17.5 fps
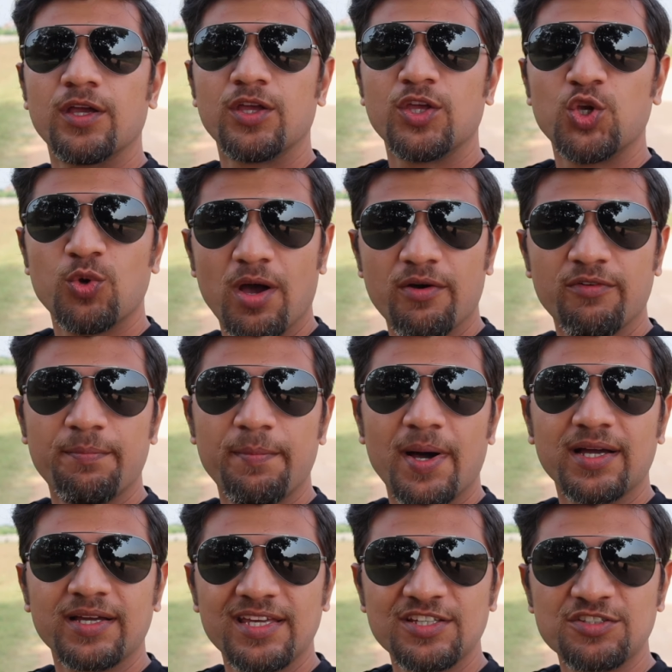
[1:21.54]
You have a
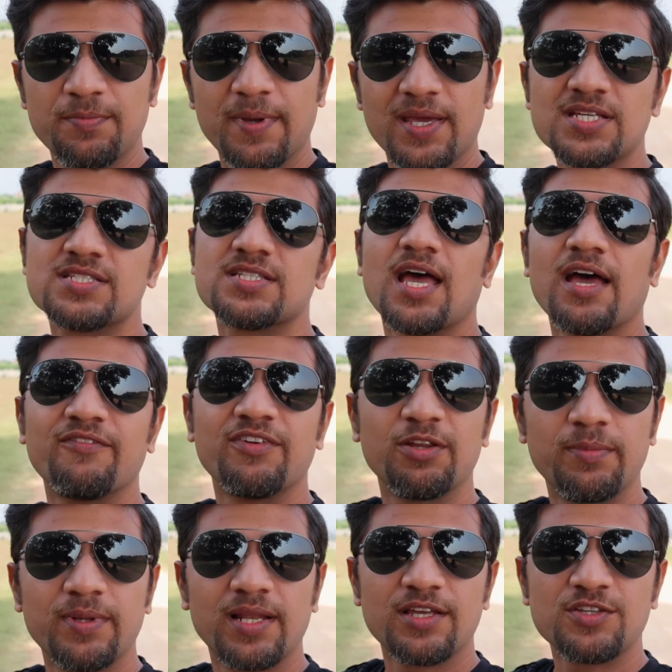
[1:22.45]
parking space
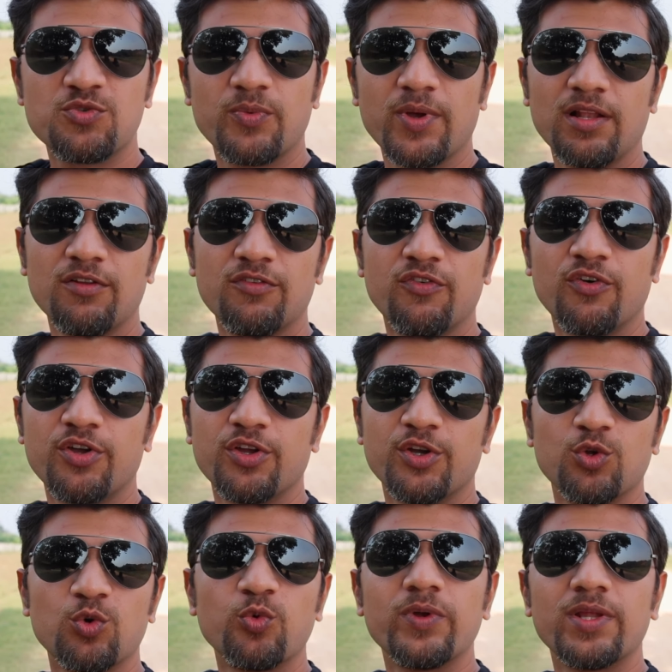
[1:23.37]
available as well for your
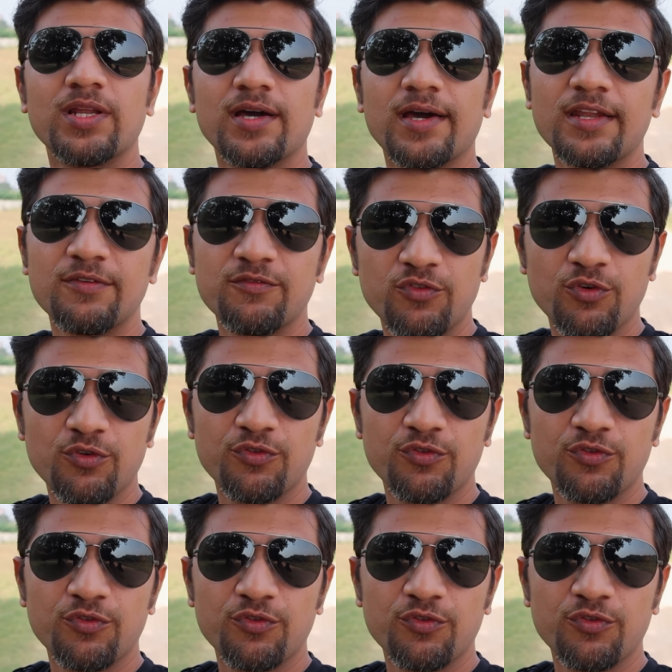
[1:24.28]
two-wheeler and for